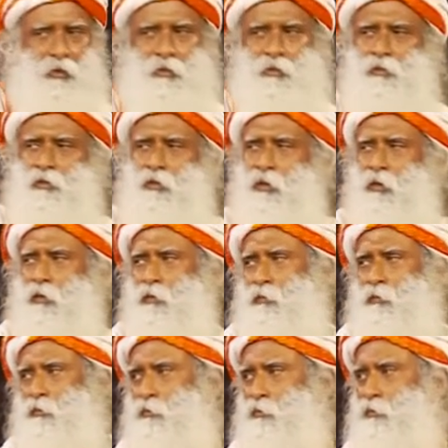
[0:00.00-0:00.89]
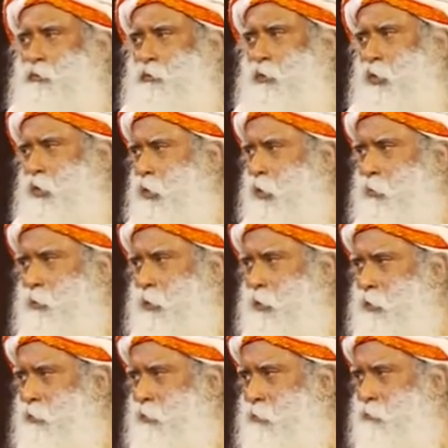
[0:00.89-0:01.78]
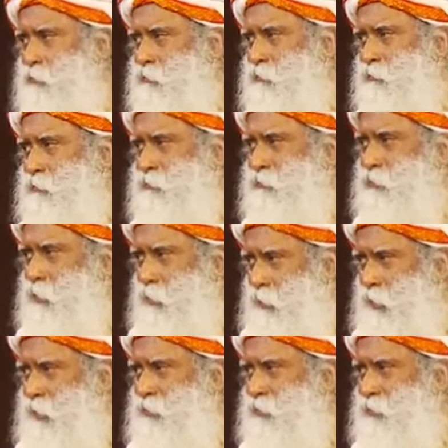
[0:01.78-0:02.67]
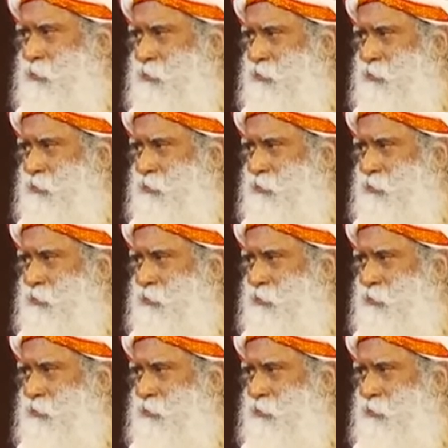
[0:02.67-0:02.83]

So, no copying, all right?